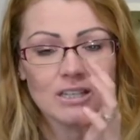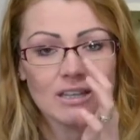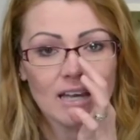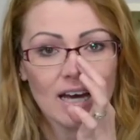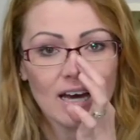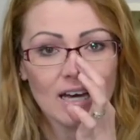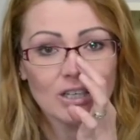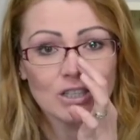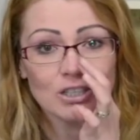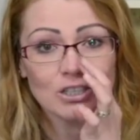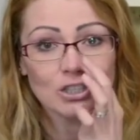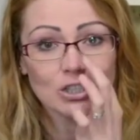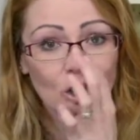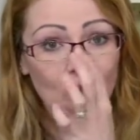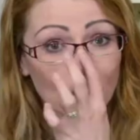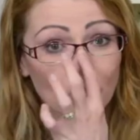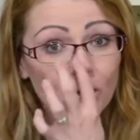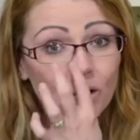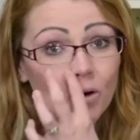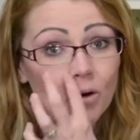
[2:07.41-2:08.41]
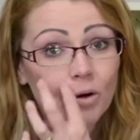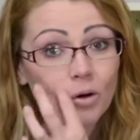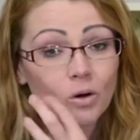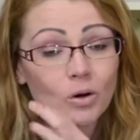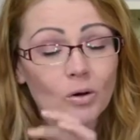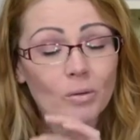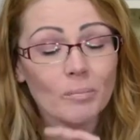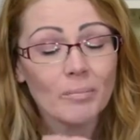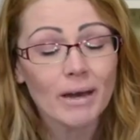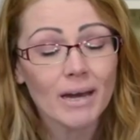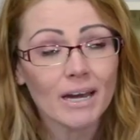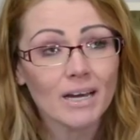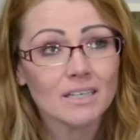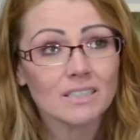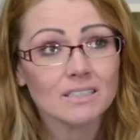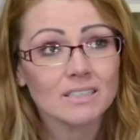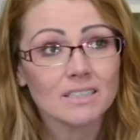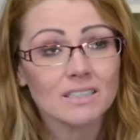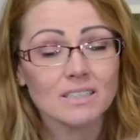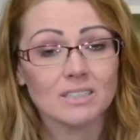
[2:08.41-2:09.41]
That charcoal
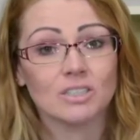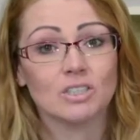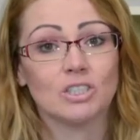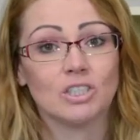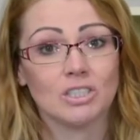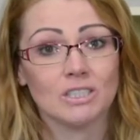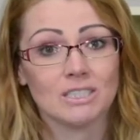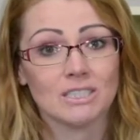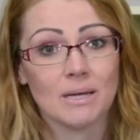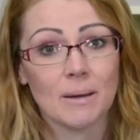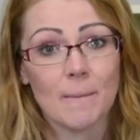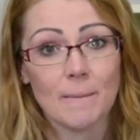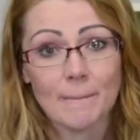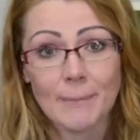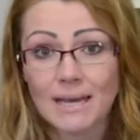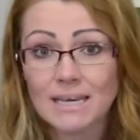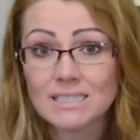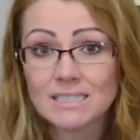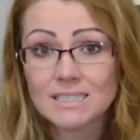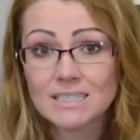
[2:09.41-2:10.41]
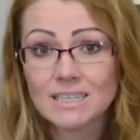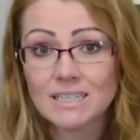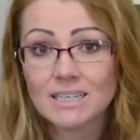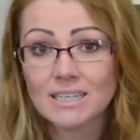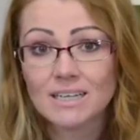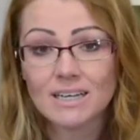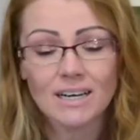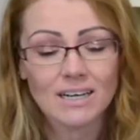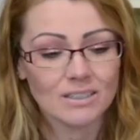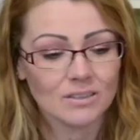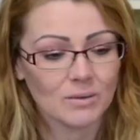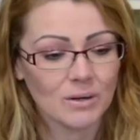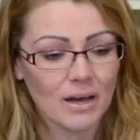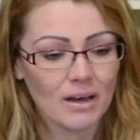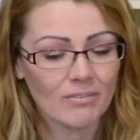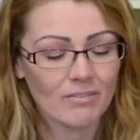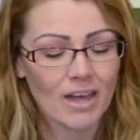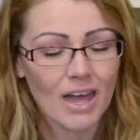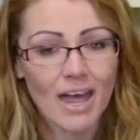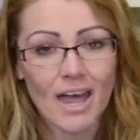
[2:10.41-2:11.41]
mask is just amazing. I don't
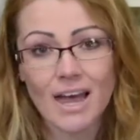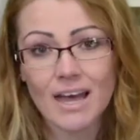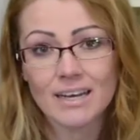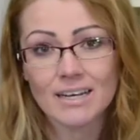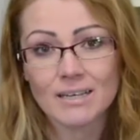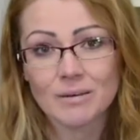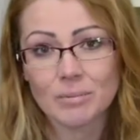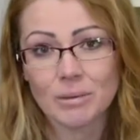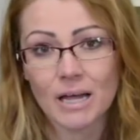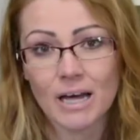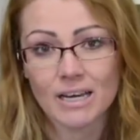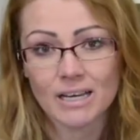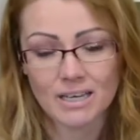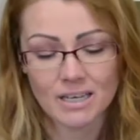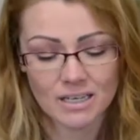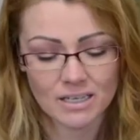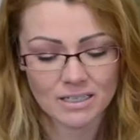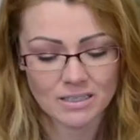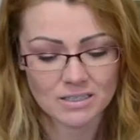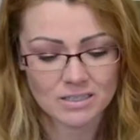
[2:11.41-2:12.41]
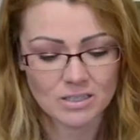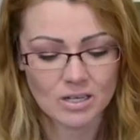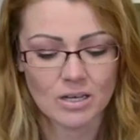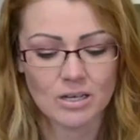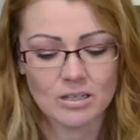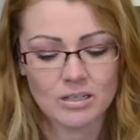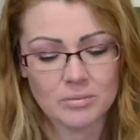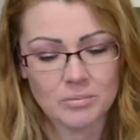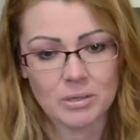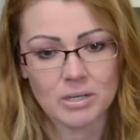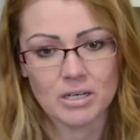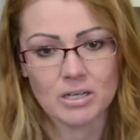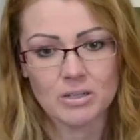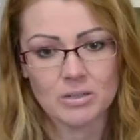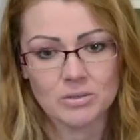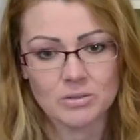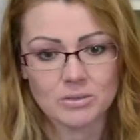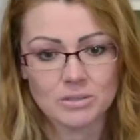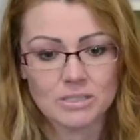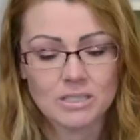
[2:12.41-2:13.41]
have any blackheads on my
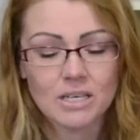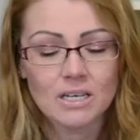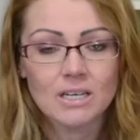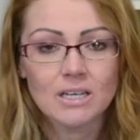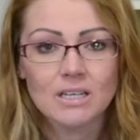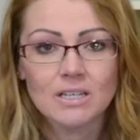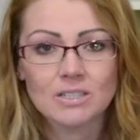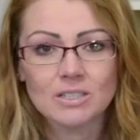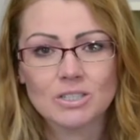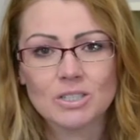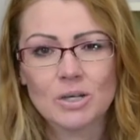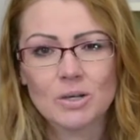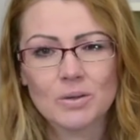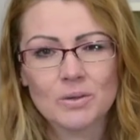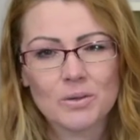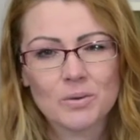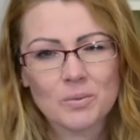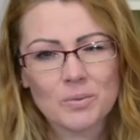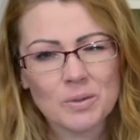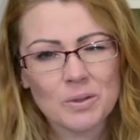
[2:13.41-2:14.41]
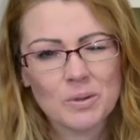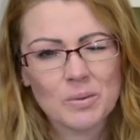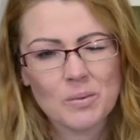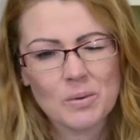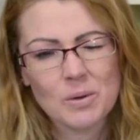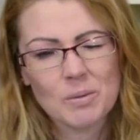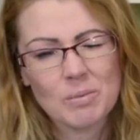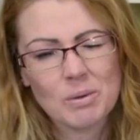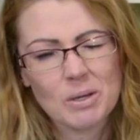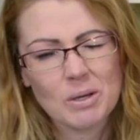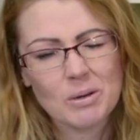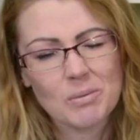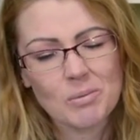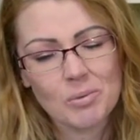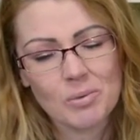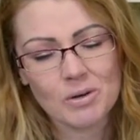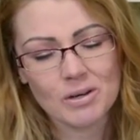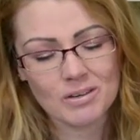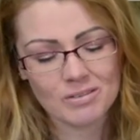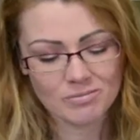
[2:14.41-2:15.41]
nose. So there really wouldn't be any
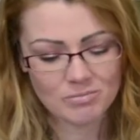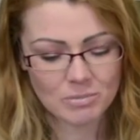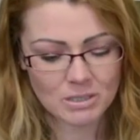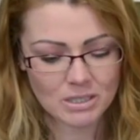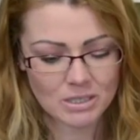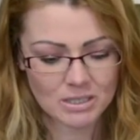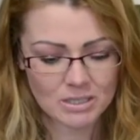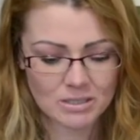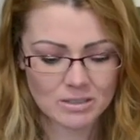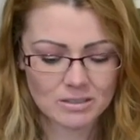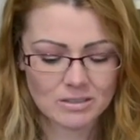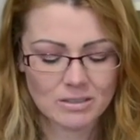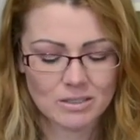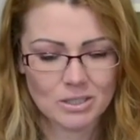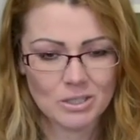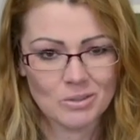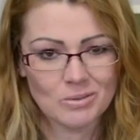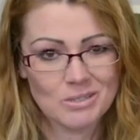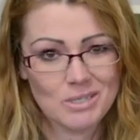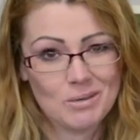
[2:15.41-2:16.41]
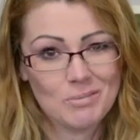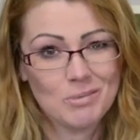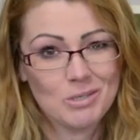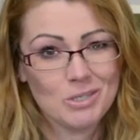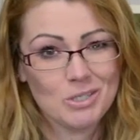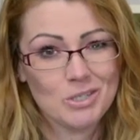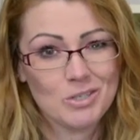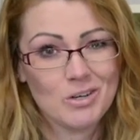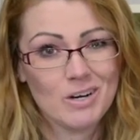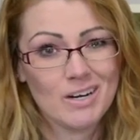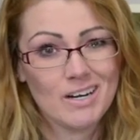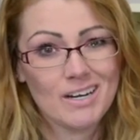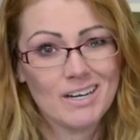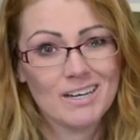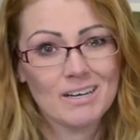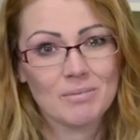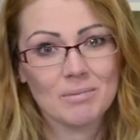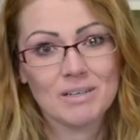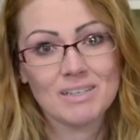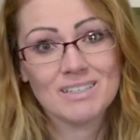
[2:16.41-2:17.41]
point of me, you know, demonstrating
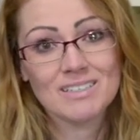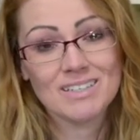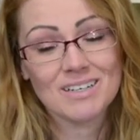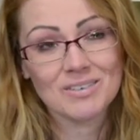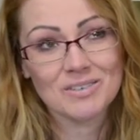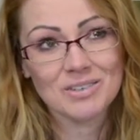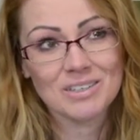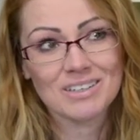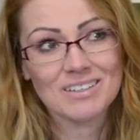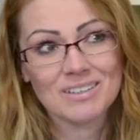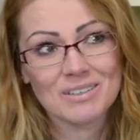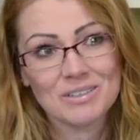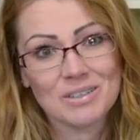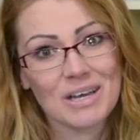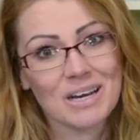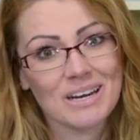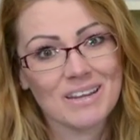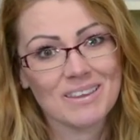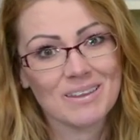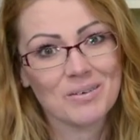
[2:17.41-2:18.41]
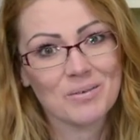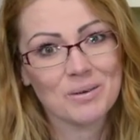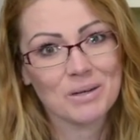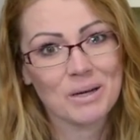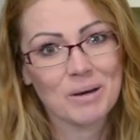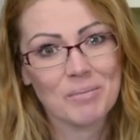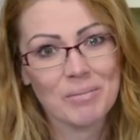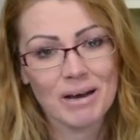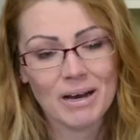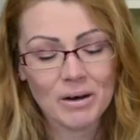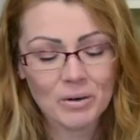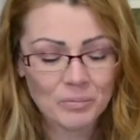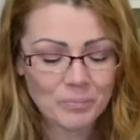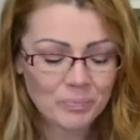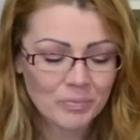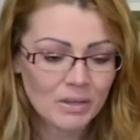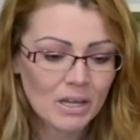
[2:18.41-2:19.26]
it because I don't think that anything would come out.